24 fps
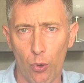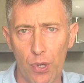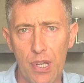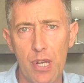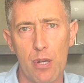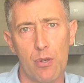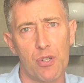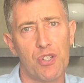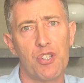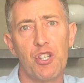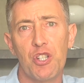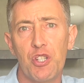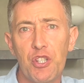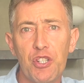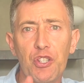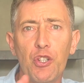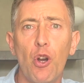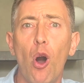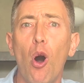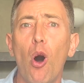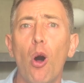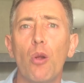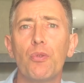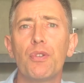years. This is
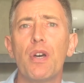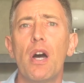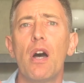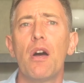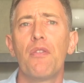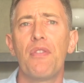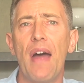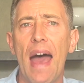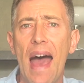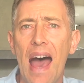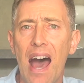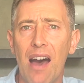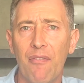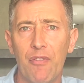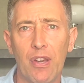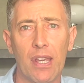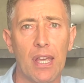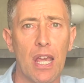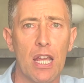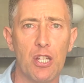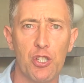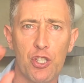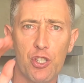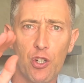called the halving.
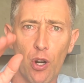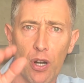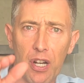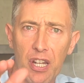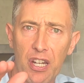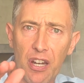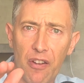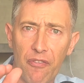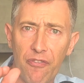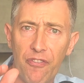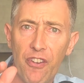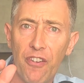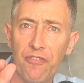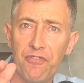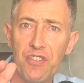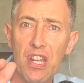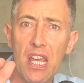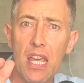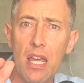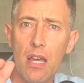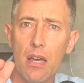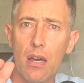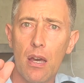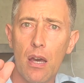It started at
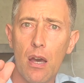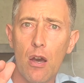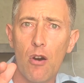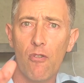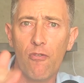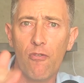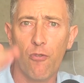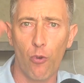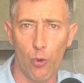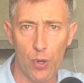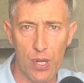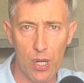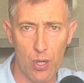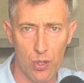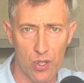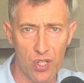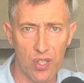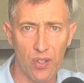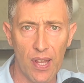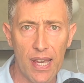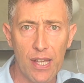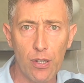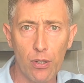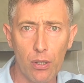50. 4 years
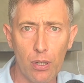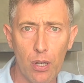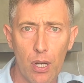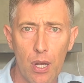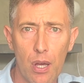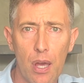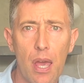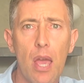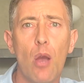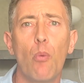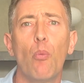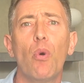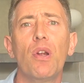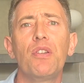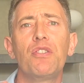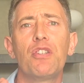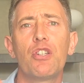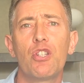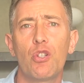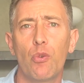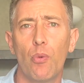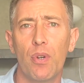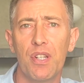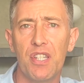later, it went to
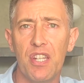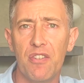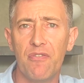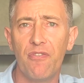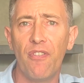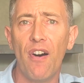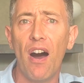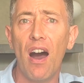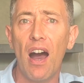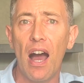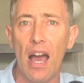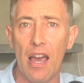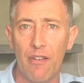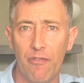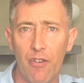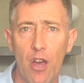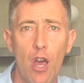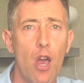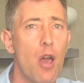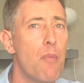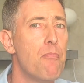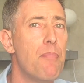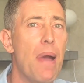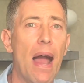25.
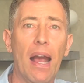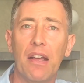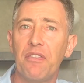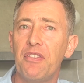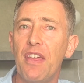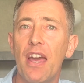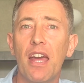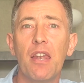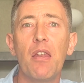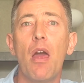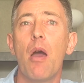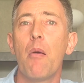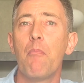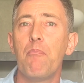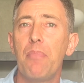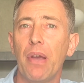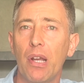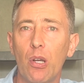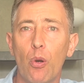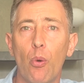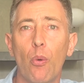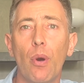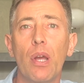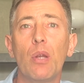Back then,
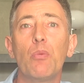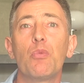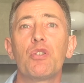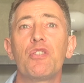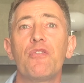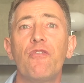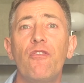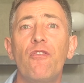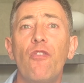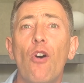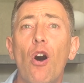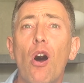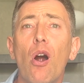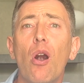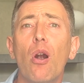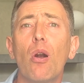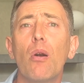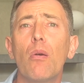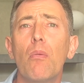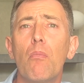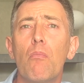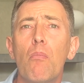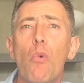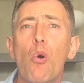Bitcoin was
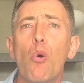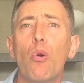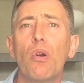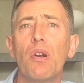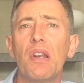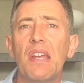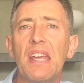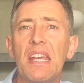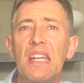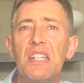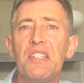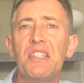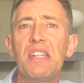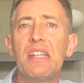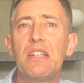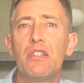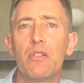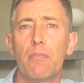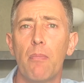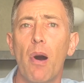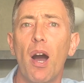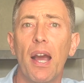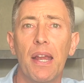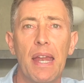far more easy to
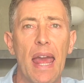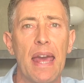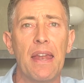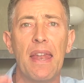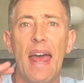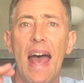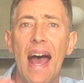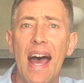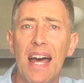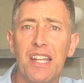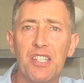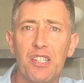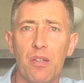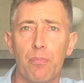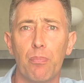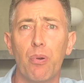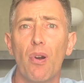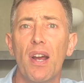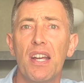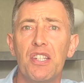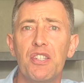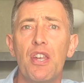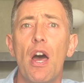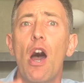mine. And as the
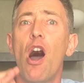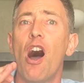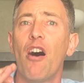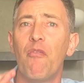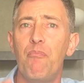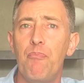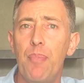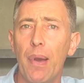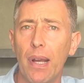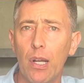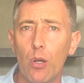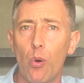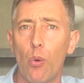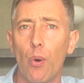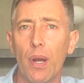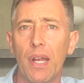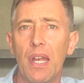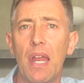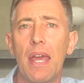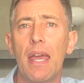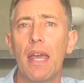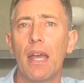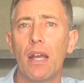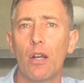price of Bitcoin
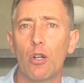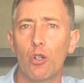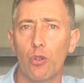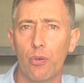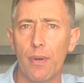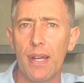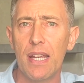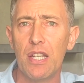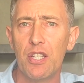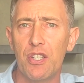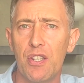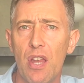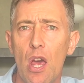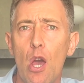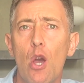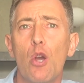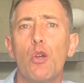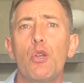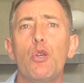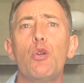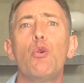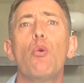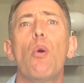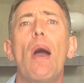increased,
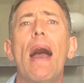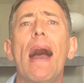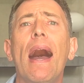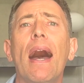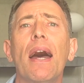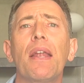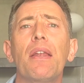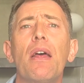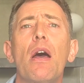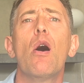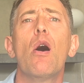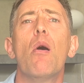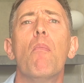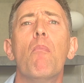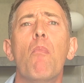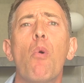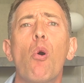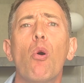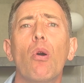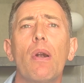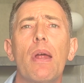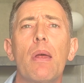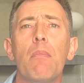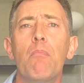you had
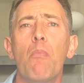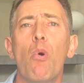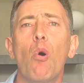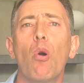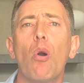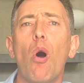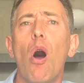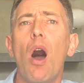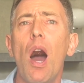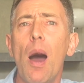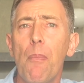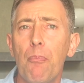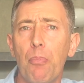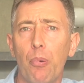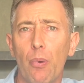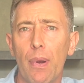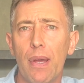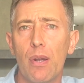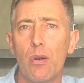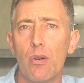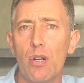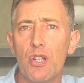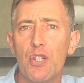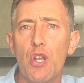more and more
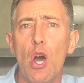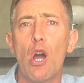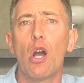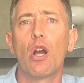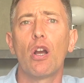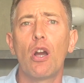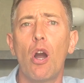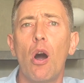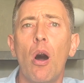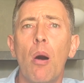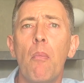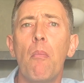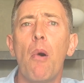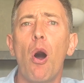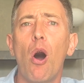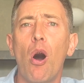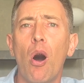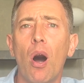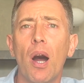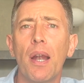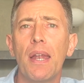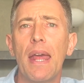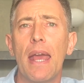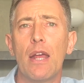operators come
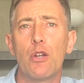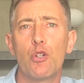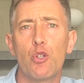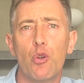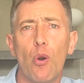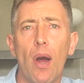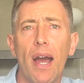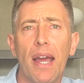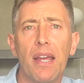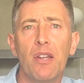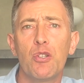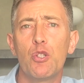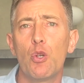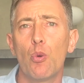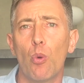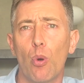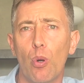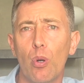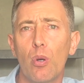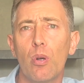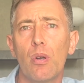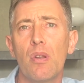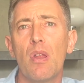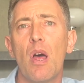on and trying to
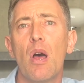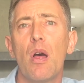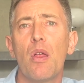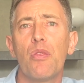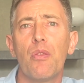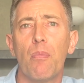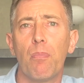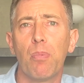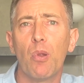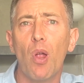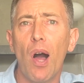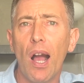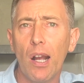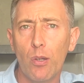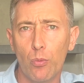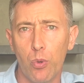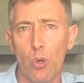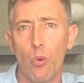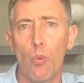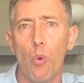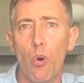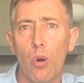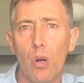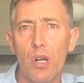earn the block
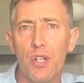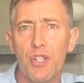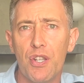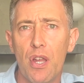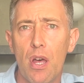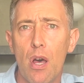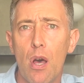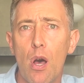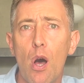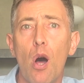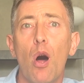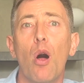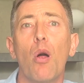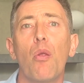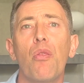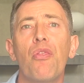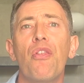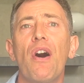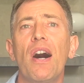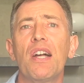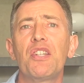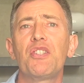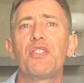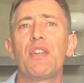rewards,
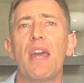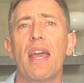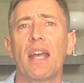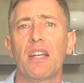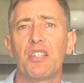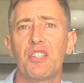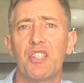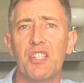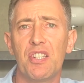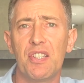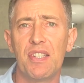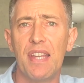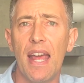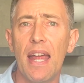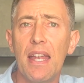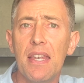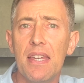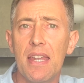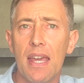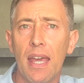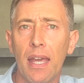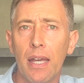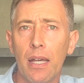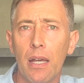thus
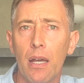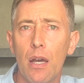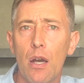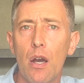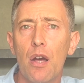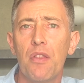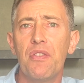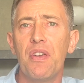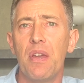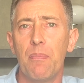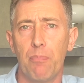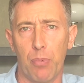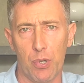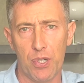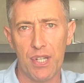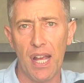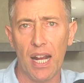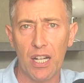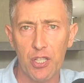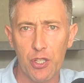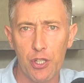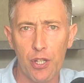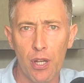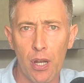extending the
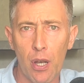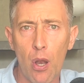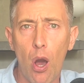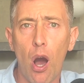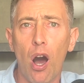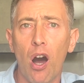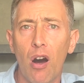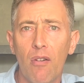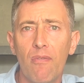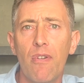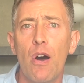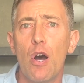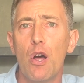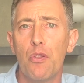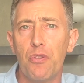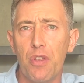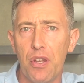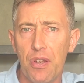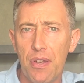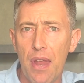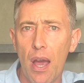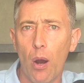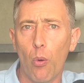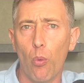protection of the
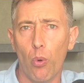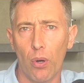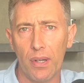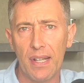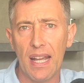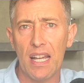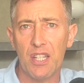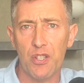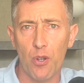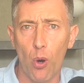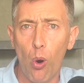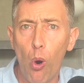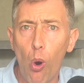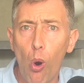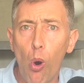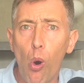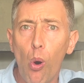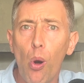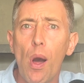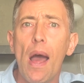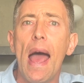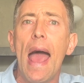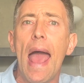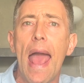network as a whole,
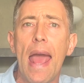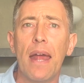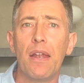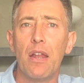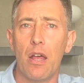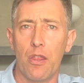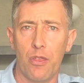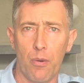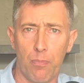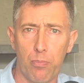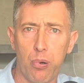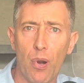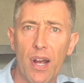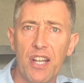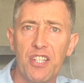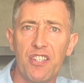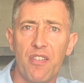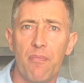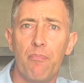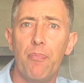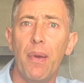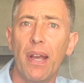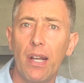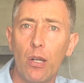and the price of
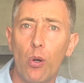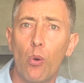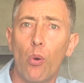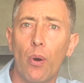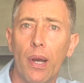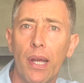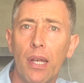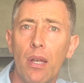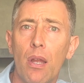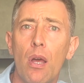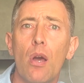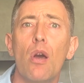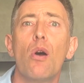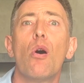Bitcoin